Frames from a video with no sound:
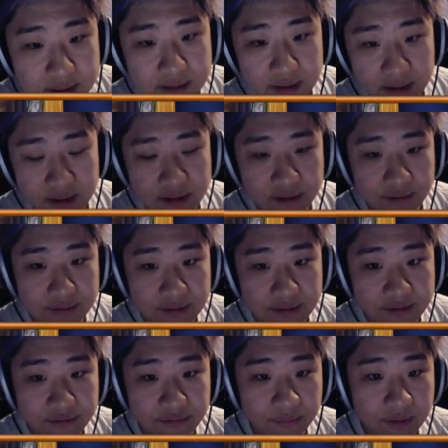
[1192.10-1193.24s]
I kill
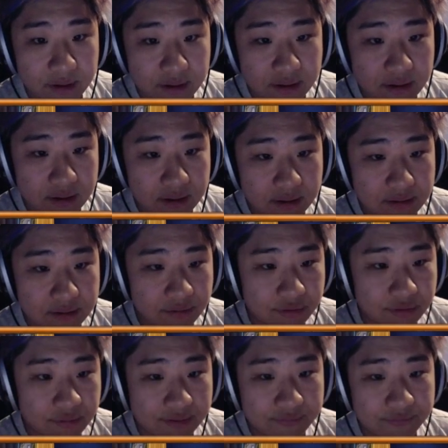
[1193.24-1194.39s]
this. 1, 2,
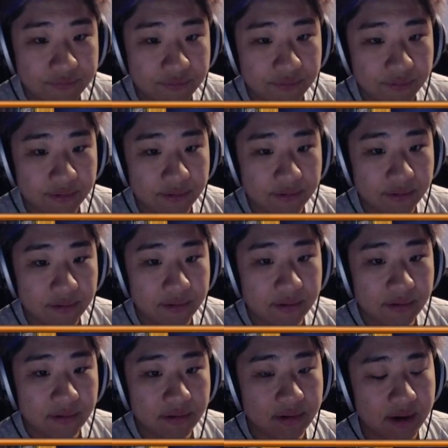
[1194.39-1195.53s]
3, 4,
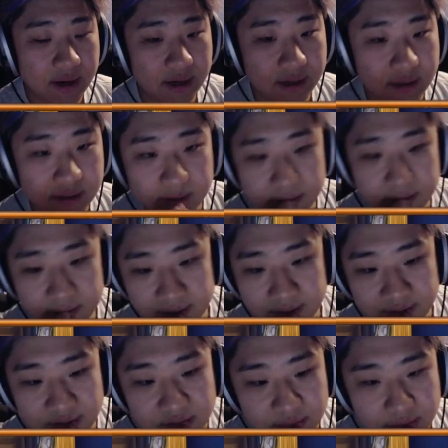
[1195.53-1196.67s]
9.
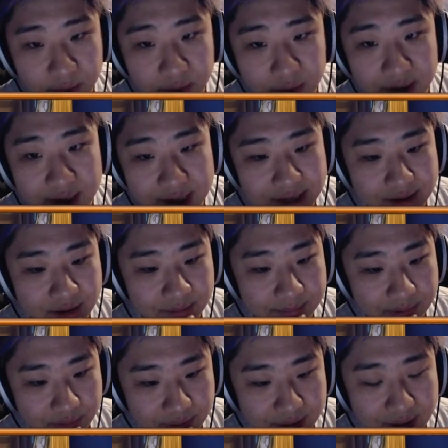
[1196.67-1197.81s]
Sets me to 1. I can't kill my
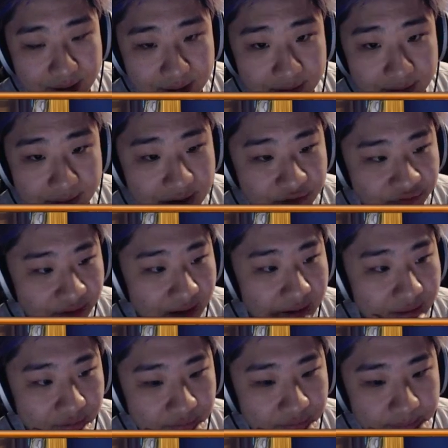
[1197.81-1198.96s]
own Geddon, and then I just die to the
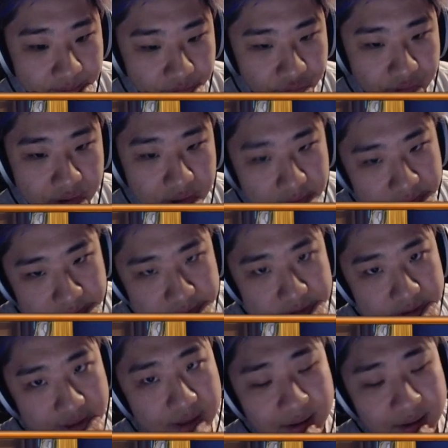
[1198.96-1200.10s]
explosion.
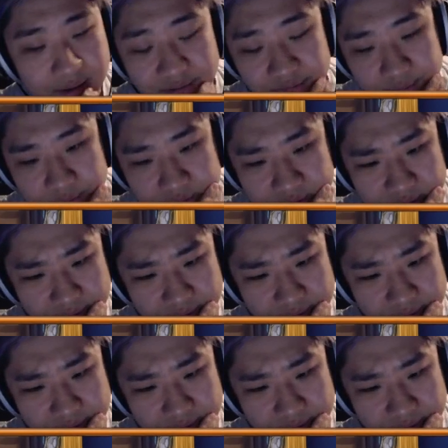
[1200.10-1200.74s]
Geddon is pretty